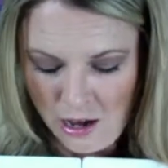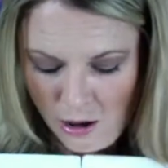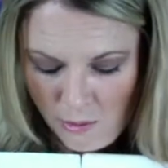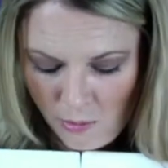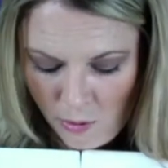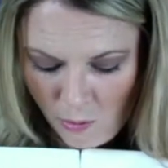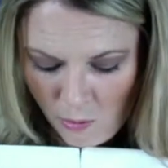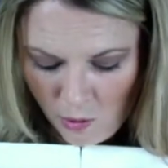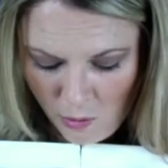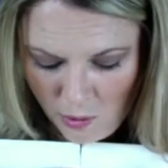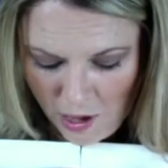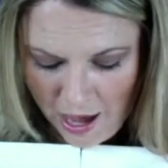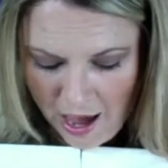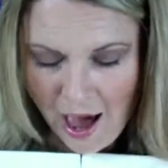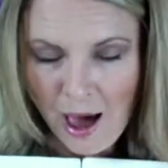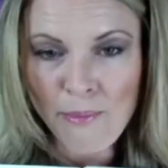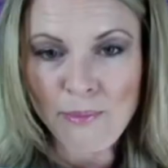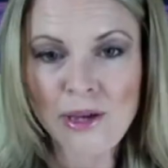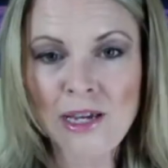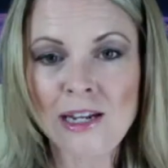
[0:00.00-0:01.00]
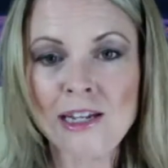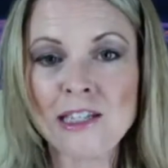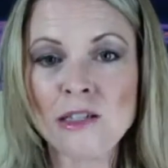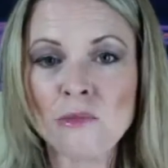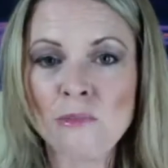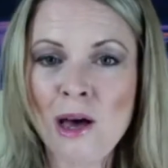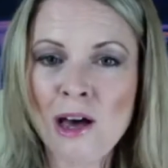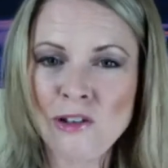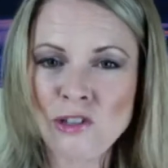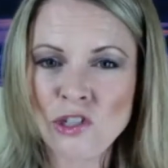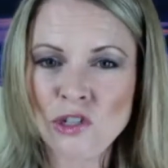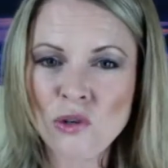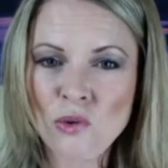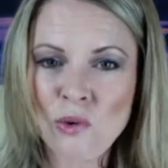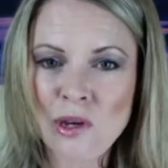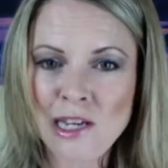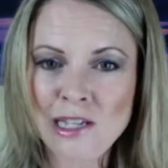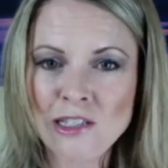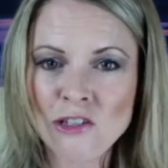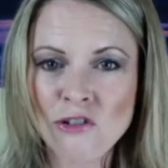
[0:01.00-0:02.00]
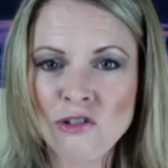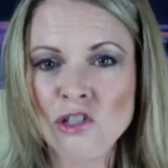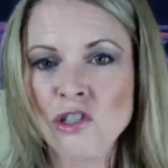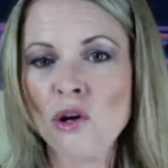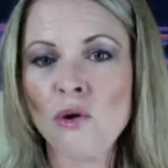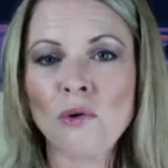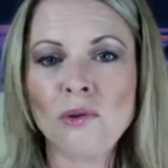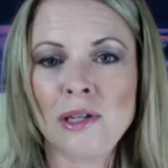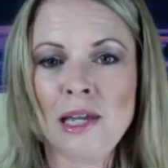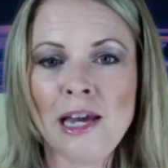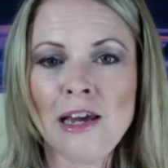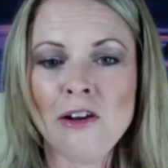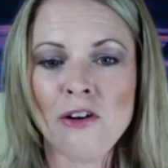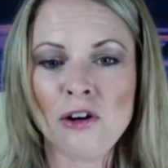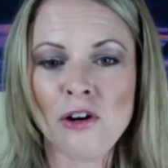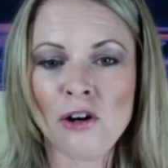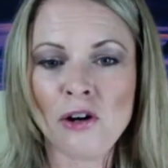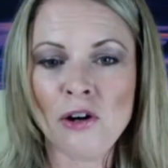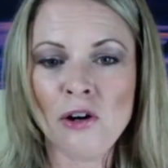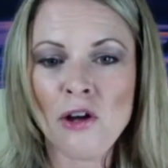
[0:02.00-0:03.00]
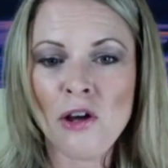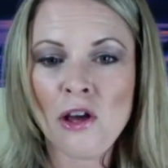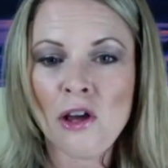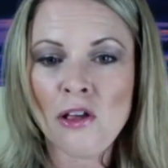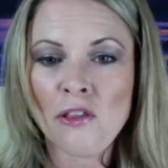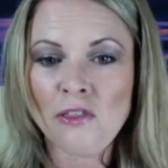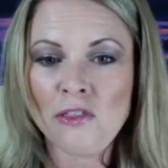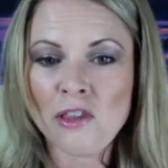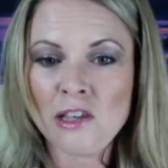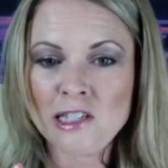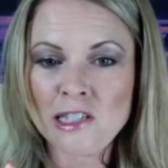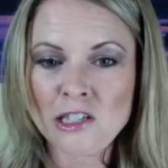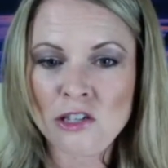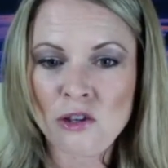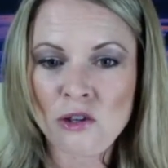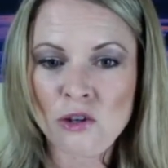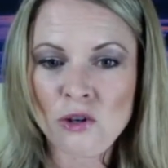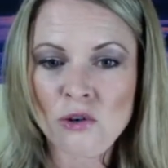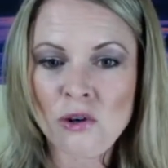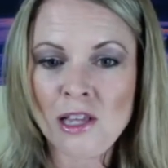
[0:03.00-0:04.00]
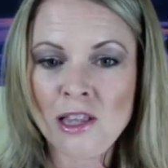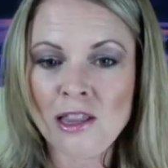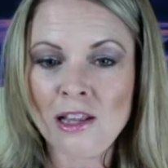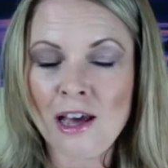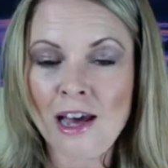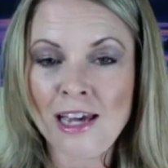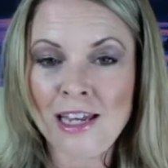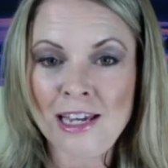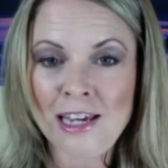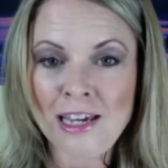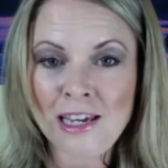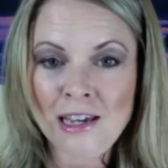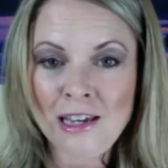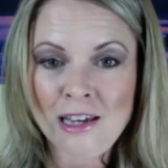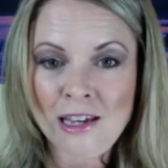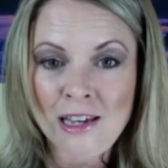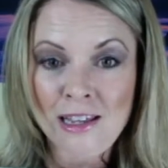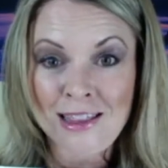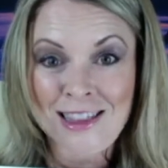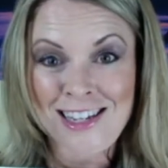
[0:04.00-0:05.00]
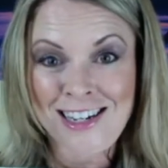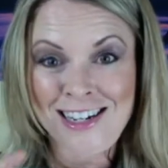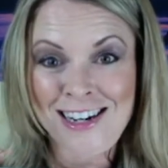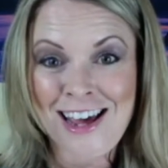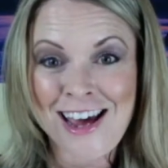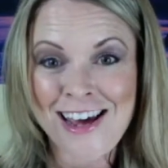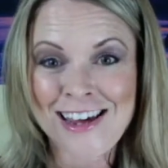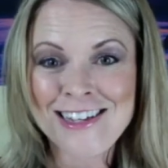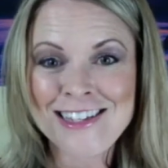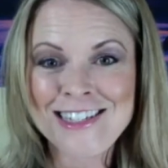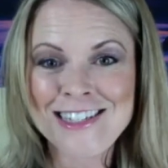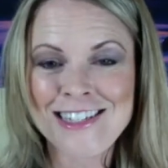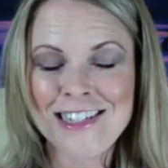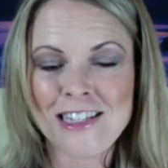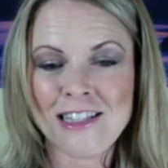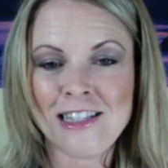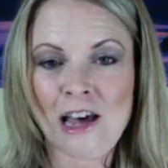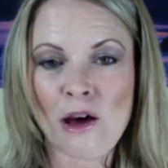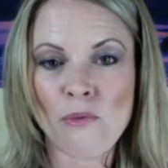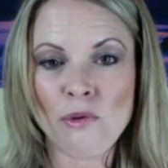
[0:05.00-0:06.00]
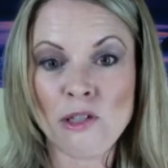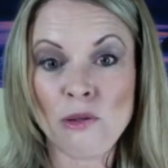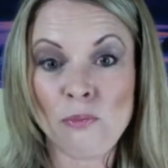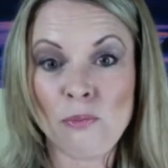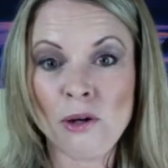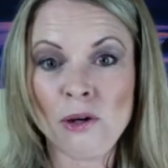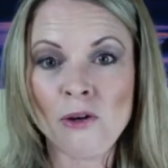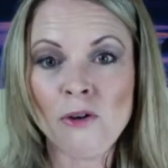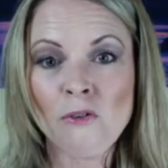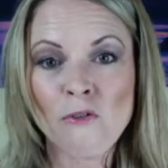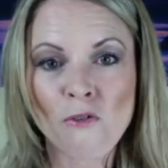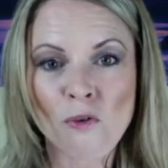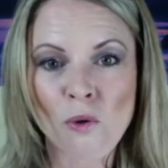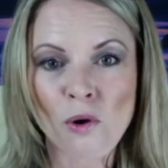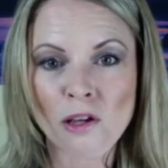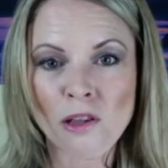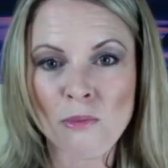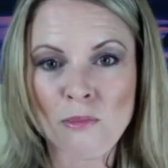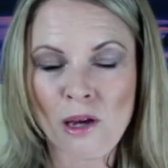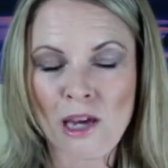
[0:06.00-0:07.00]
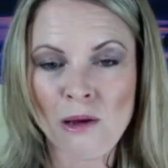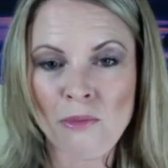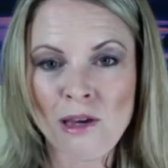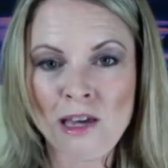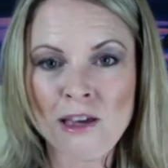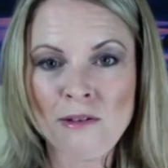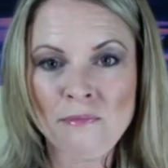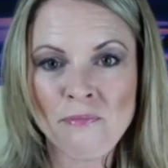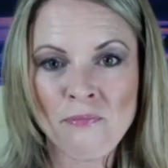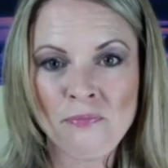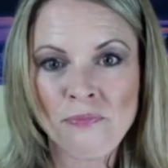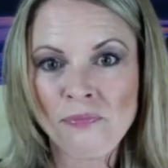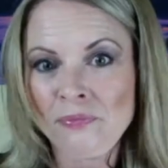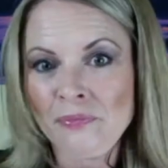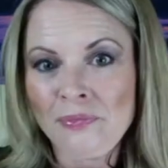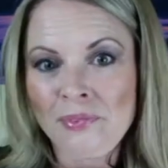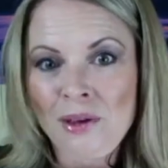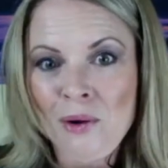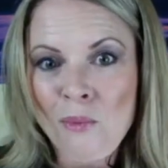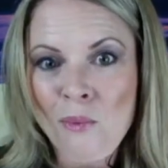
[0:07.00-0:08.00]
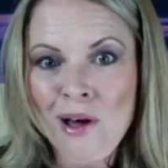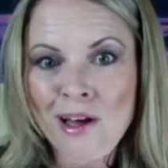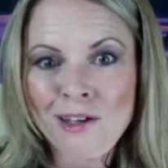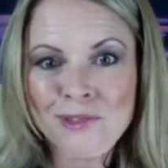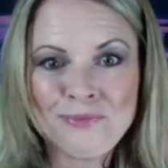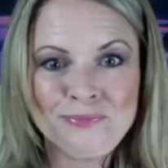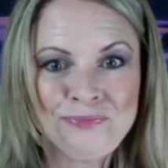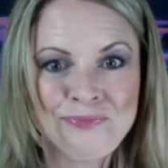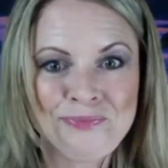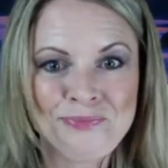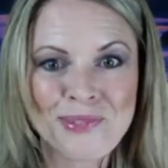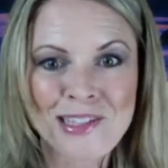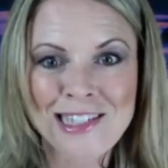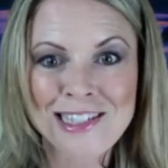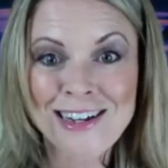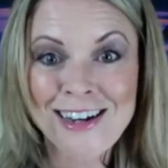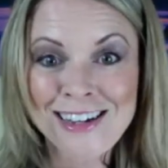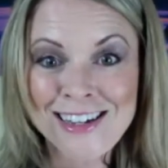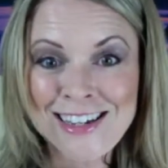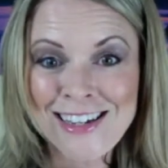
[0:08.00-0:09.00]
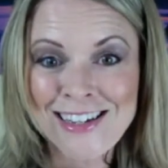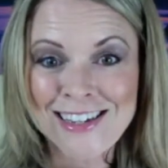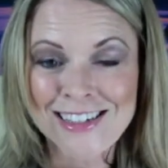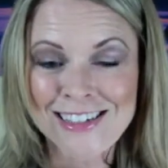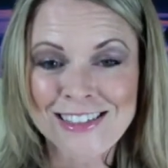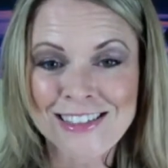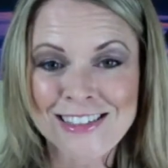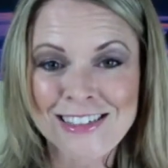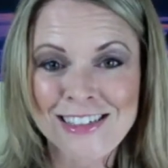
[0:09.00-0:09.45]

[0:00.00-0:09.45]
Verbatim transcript: But what will happen is about two weeks or so later, this uterine lining, the nest that was built for the baby, well, it's not needed.